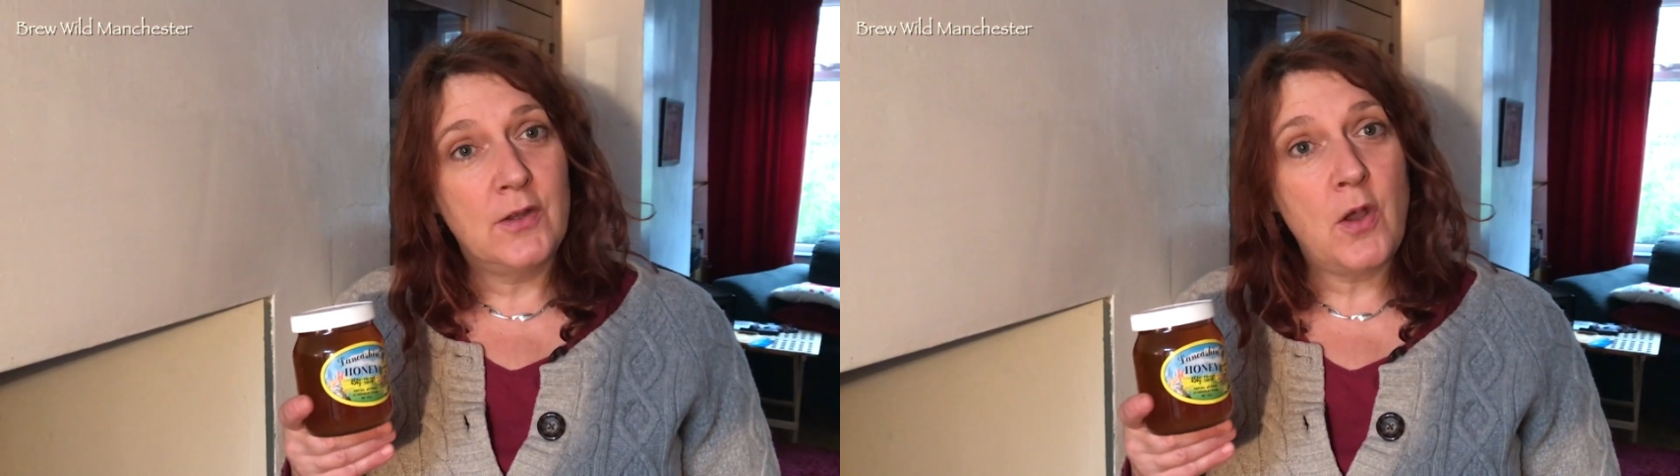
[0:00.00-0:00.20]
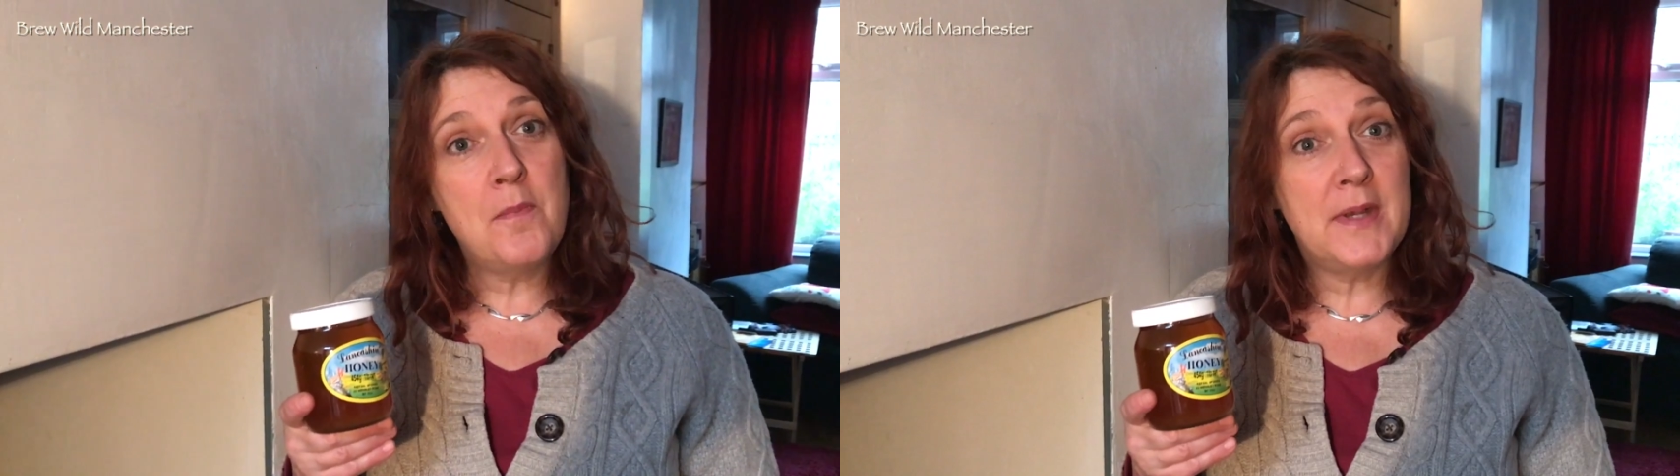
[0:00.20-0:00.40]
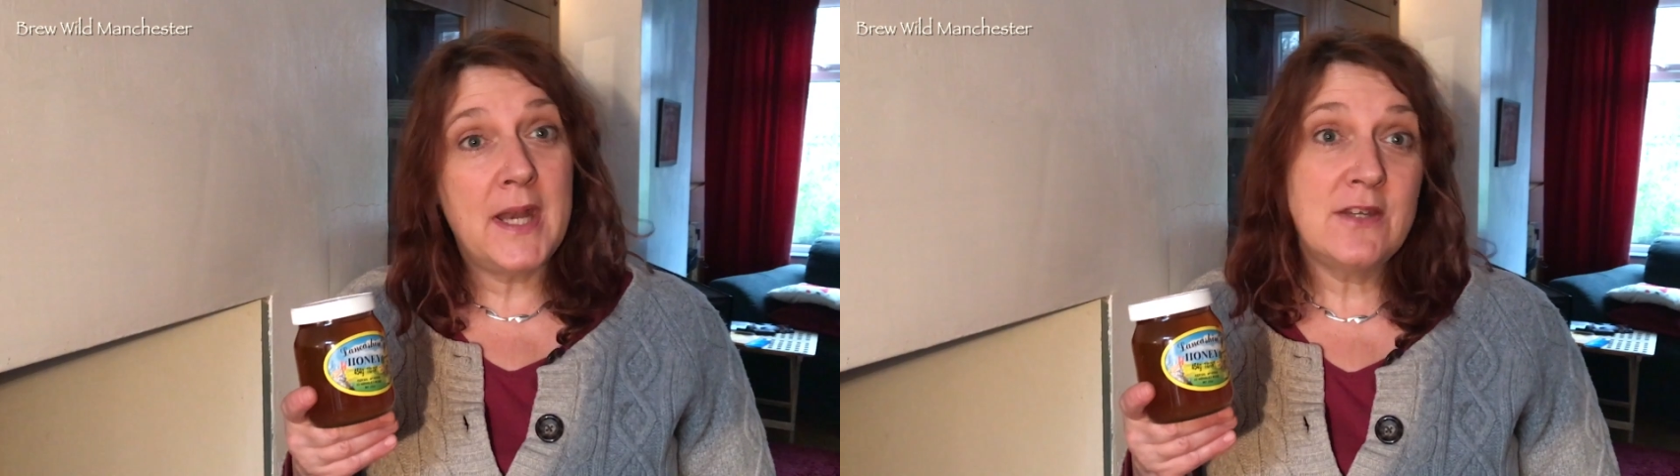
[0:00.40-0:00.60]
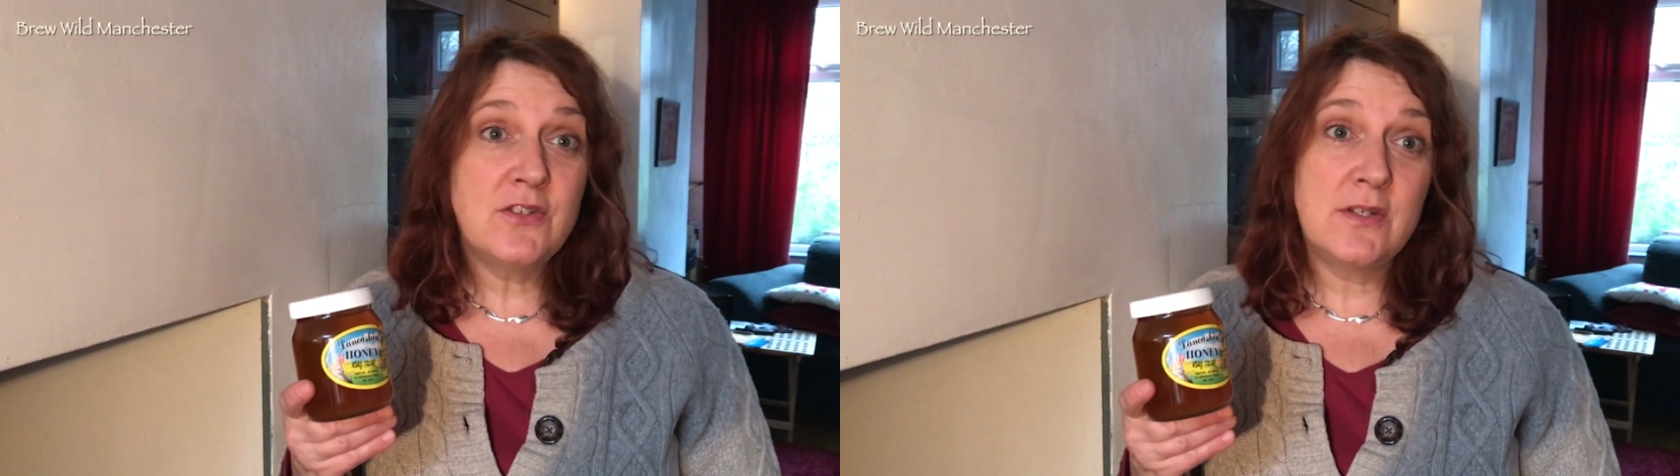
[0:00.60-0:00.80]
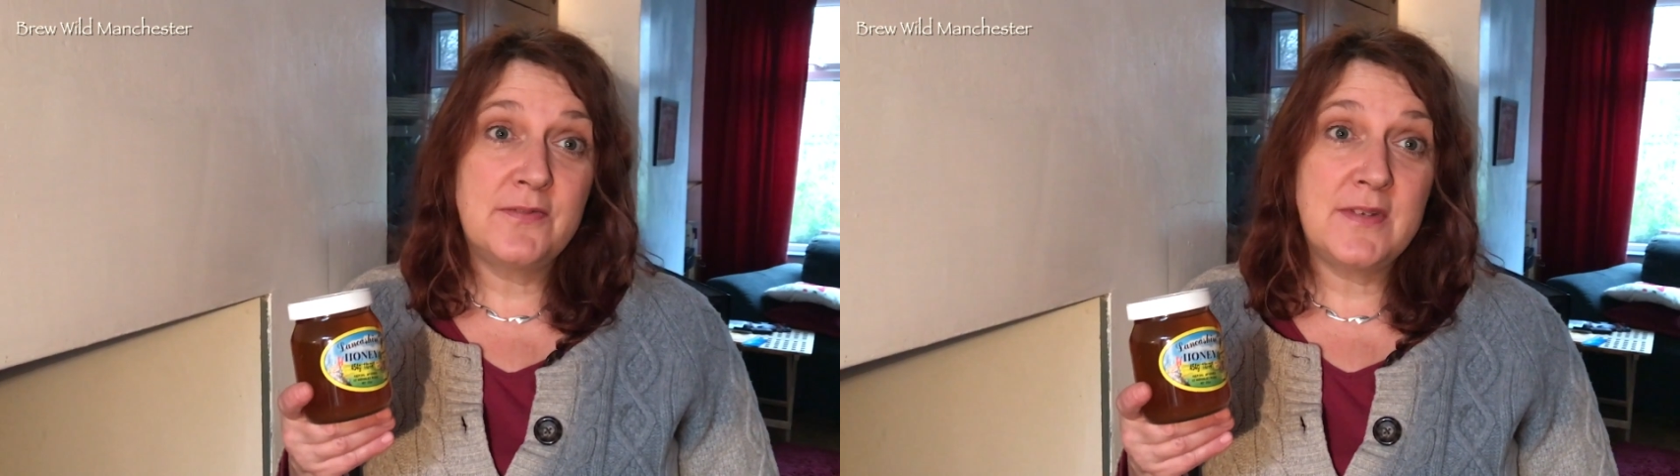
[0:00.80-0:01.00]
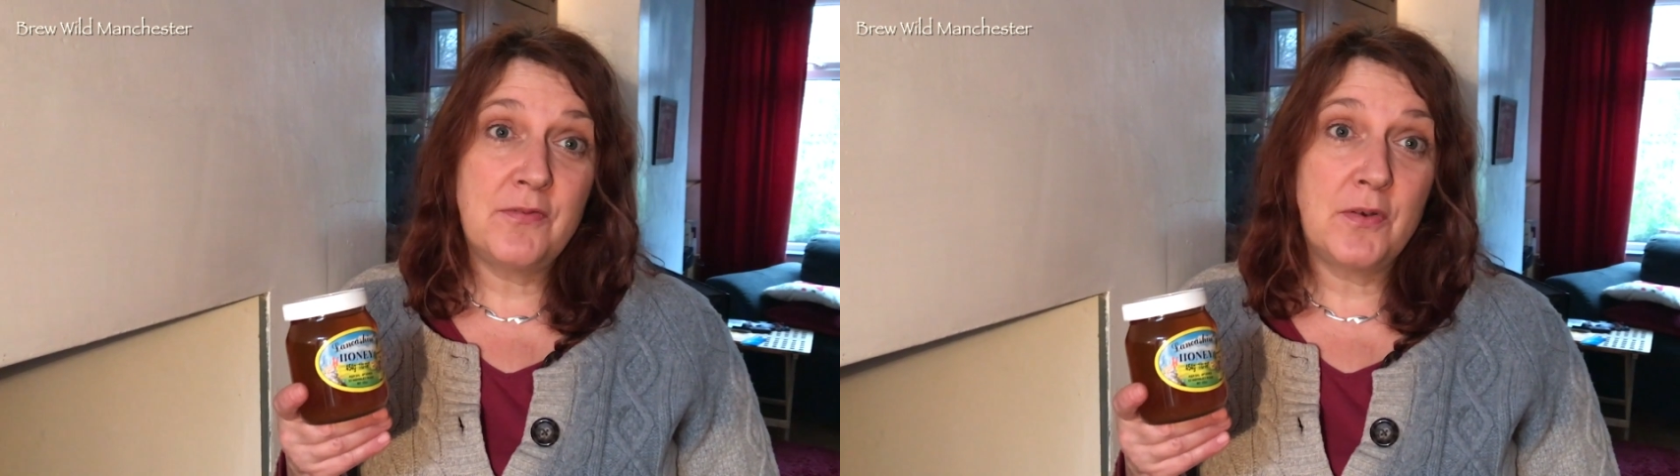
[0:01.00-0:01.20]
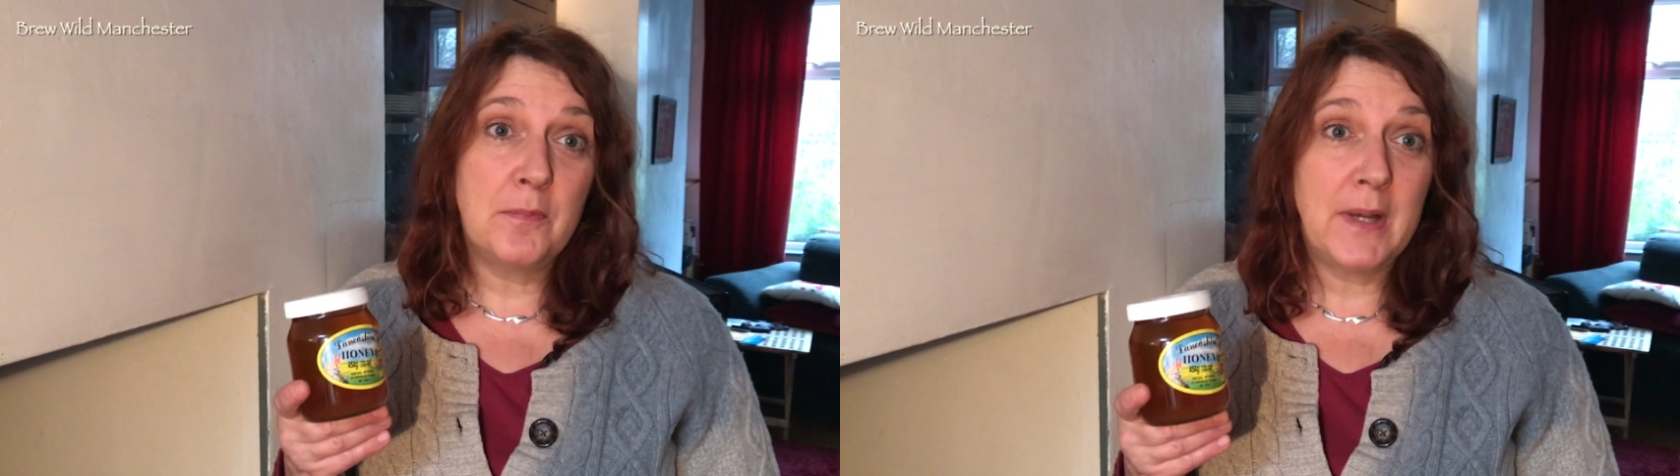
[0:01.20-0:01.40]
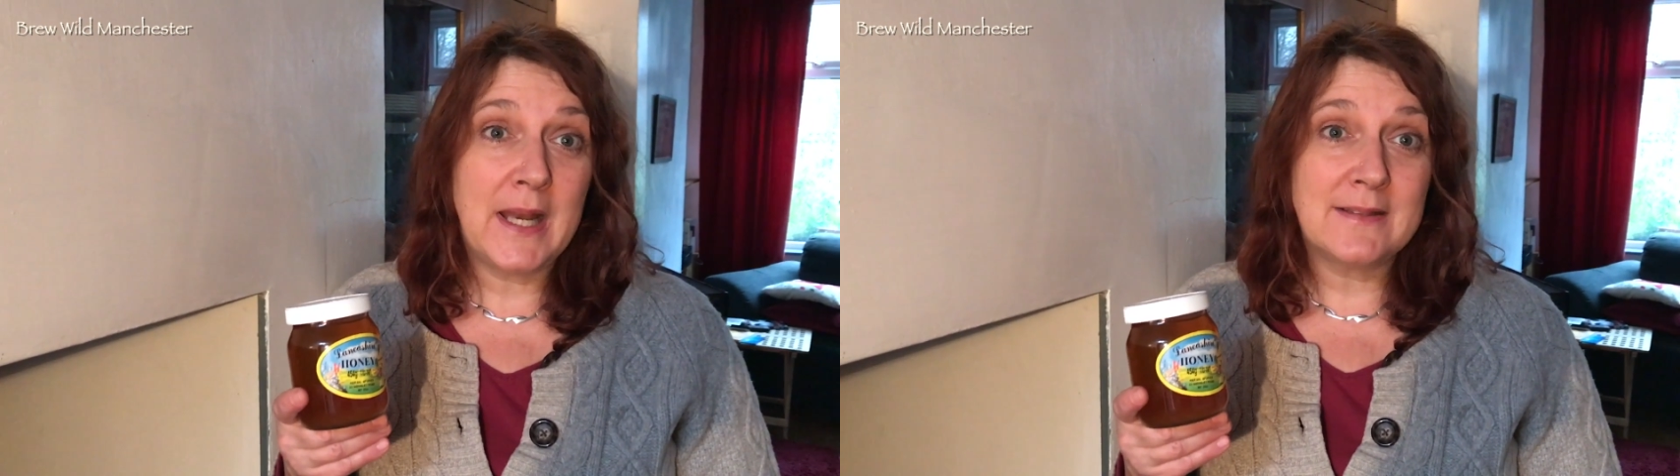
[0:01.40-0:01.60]
combination of
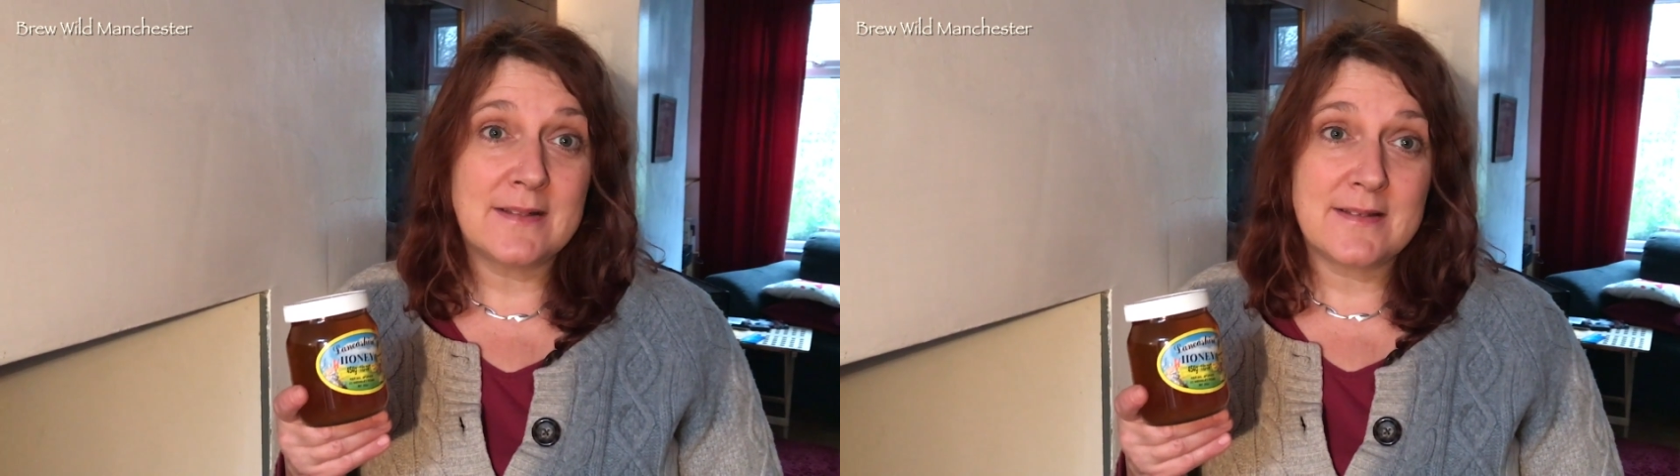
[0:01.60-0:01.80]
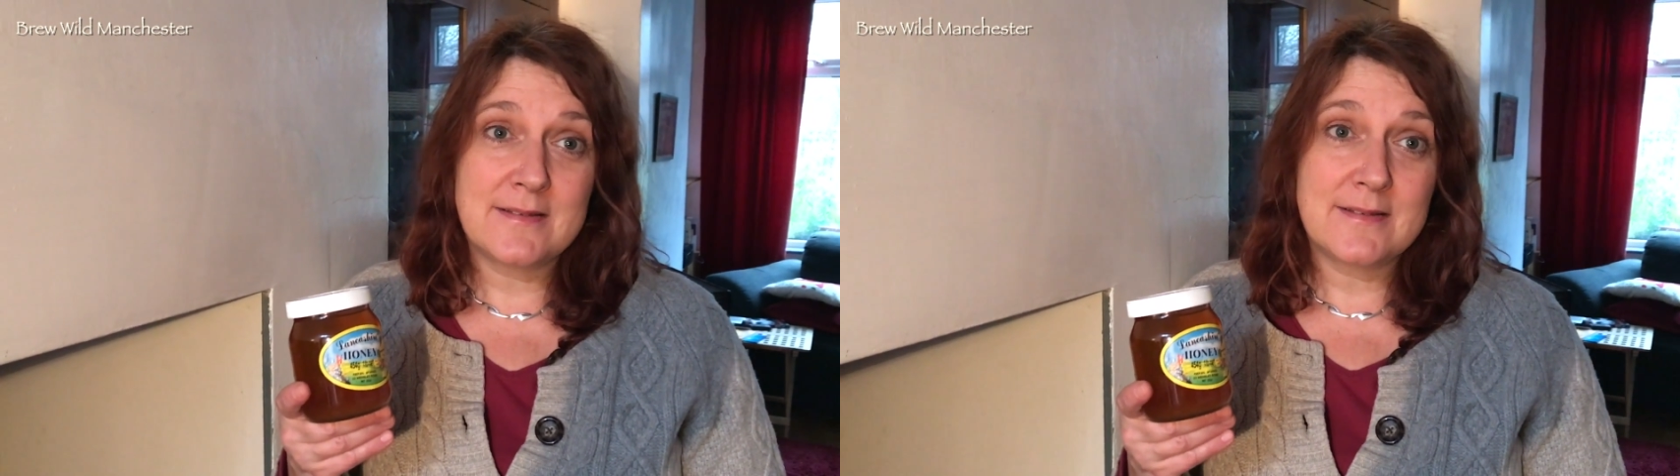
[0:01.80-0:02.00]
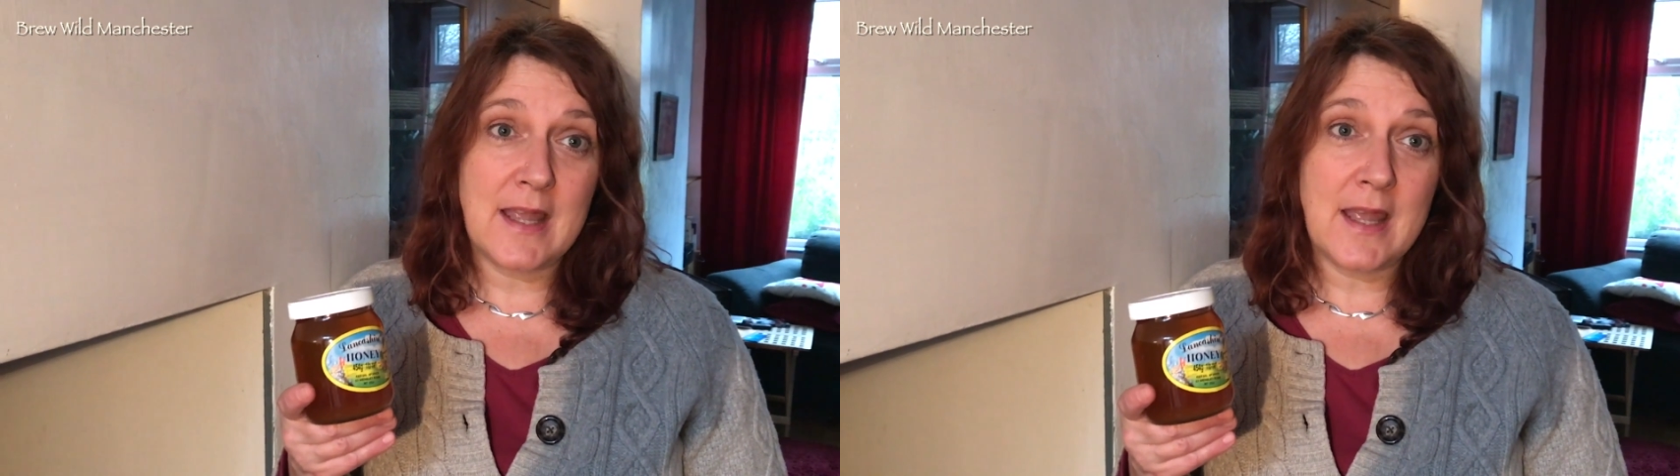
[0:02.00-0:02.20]
different plants